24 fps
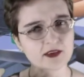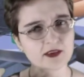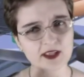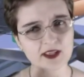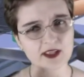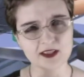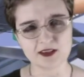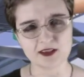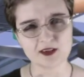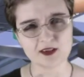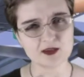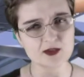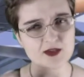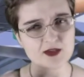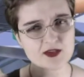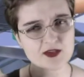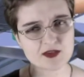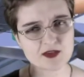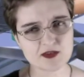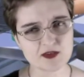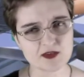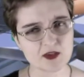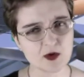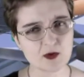Like
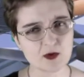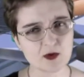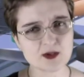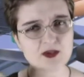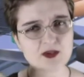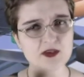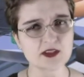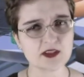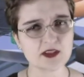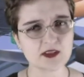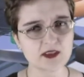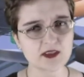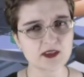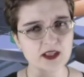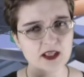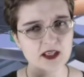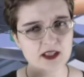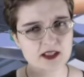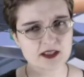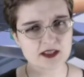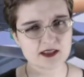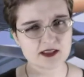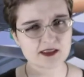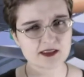those are the
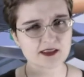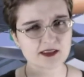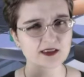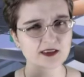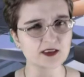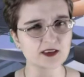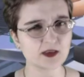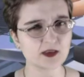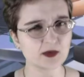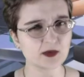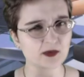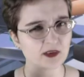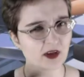things that are